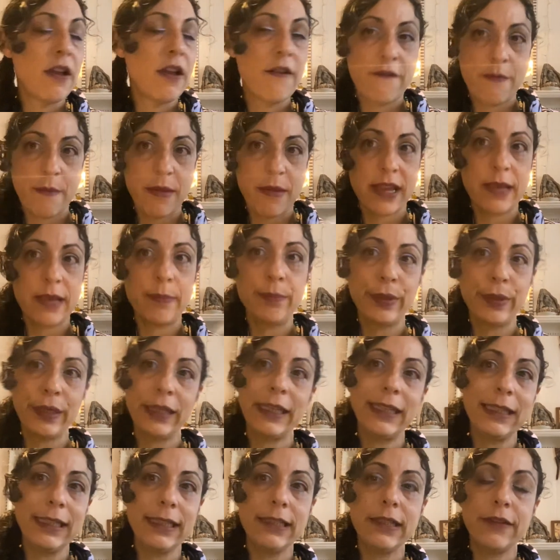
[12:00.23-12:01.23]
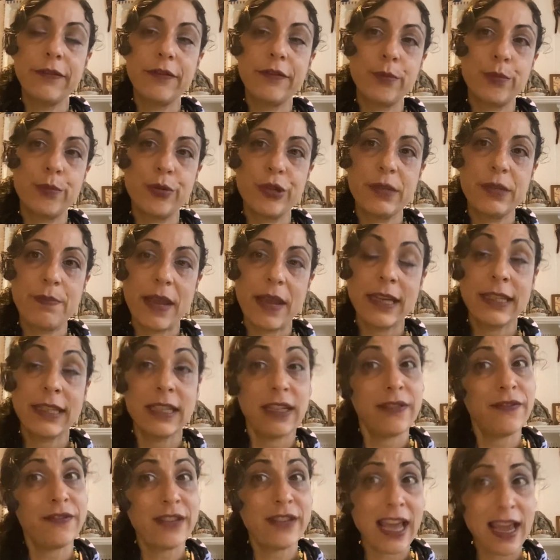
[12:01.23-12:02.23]
from a completely different
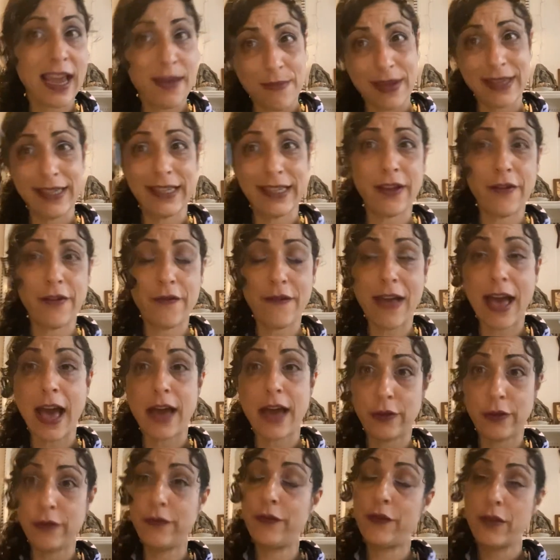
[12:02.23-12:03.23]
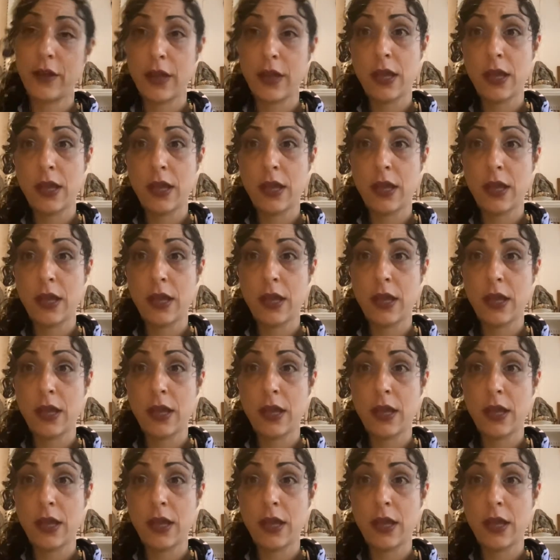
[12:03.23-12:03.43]
perspective, take myself out of